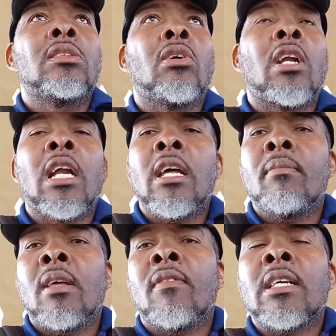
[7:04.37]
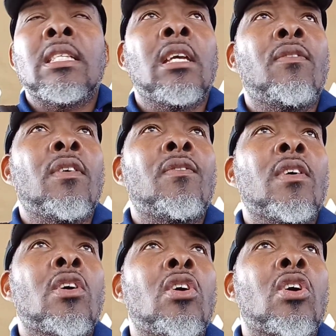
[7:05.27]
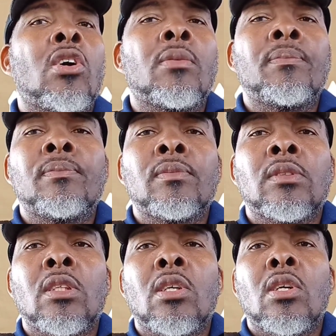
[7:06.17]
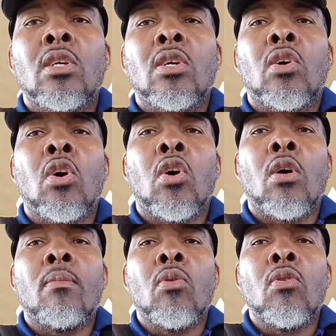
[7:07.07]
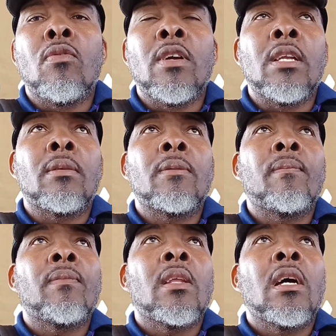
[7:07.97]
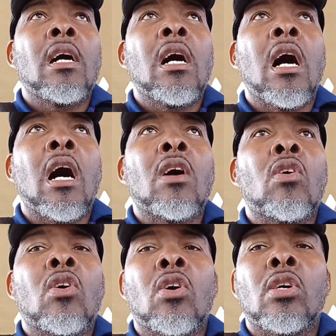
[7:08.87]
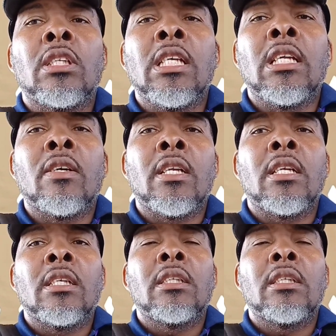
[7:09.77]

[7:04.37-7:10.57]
None of them never see it fit for come come move in and come deal with